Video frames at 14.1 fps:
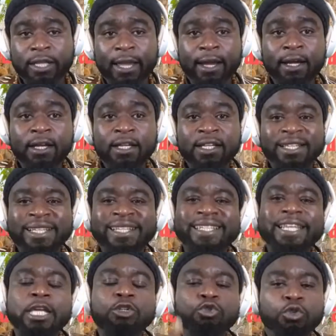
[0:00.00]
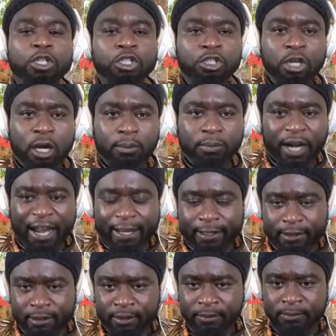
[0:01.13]
there, they do the job
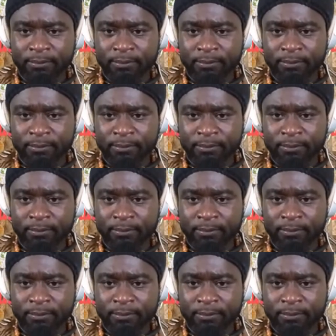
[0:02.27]
right.